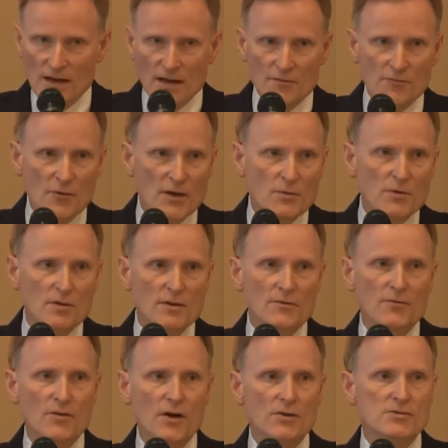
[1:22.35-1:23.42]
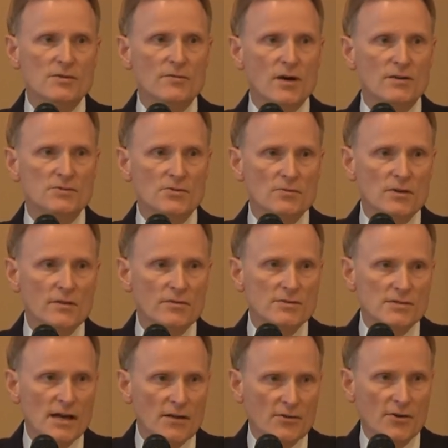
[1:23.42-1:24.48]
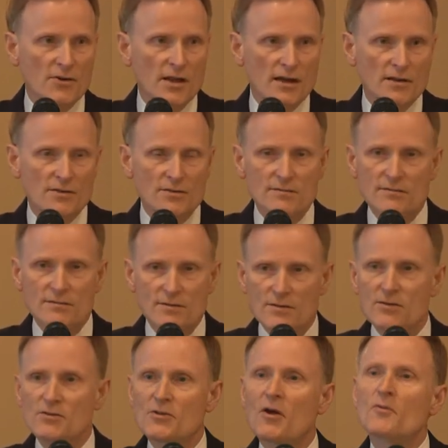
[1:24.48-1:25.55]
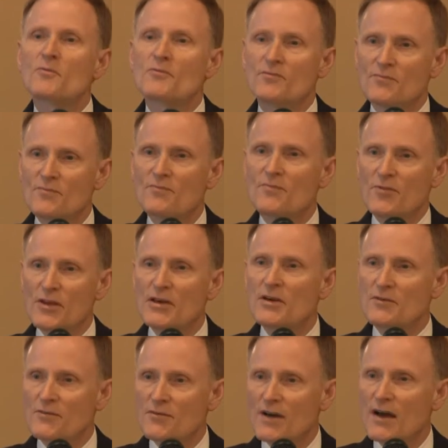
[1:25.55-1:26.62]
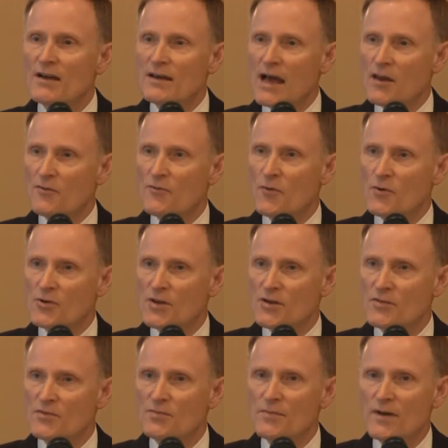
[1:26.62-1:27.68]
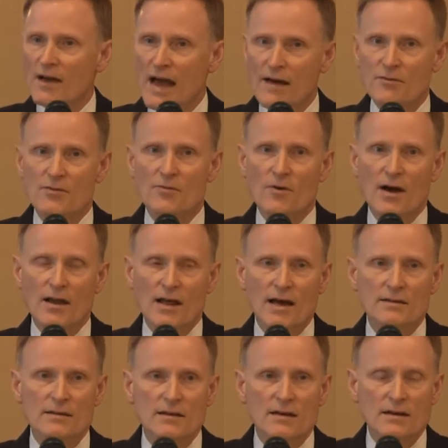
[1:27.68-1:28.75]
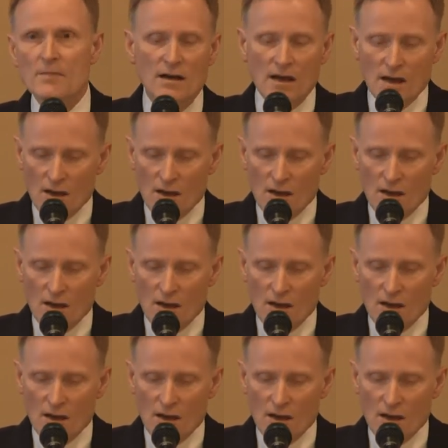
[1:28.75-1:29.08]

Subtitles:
And frequently, for those of us who live in South Carolina, you don't think of California as having the right idea.